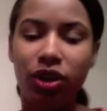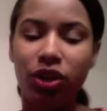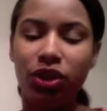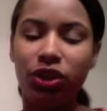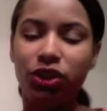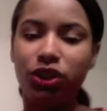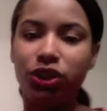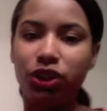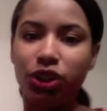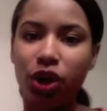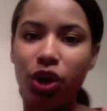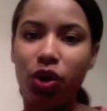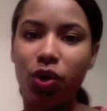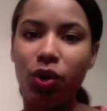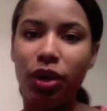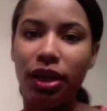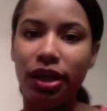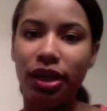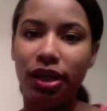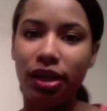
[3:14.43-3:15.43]

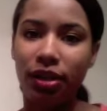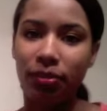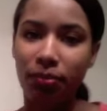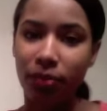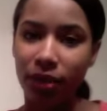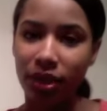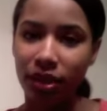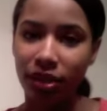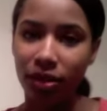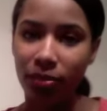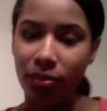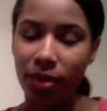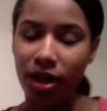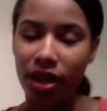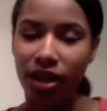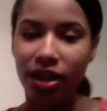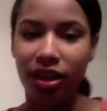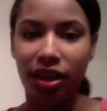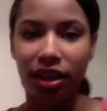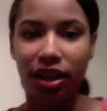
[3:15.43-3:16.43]
So nip it in the
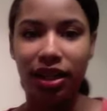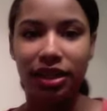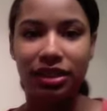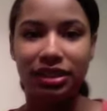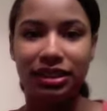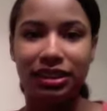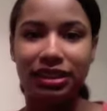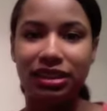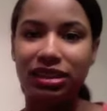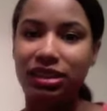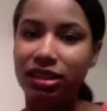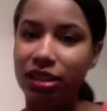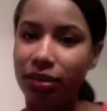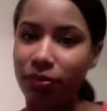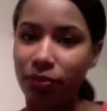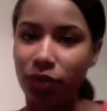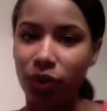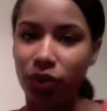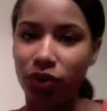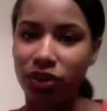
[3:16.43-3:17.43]
bud and
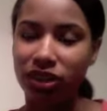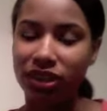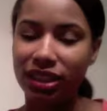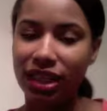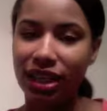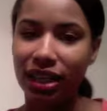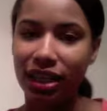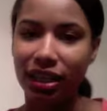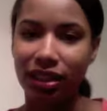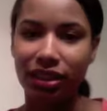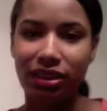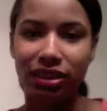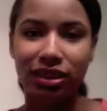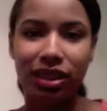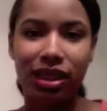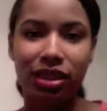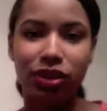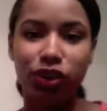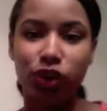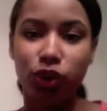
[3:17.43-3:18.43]
snip those dead ends
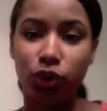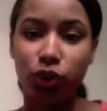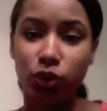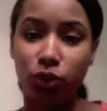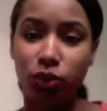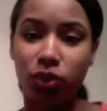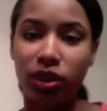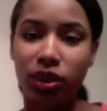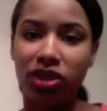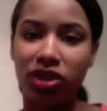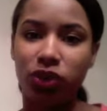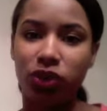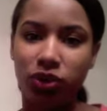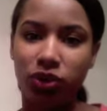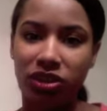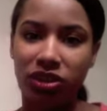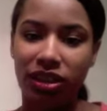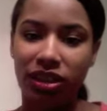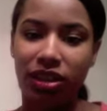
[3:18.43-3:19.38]
as soon as you see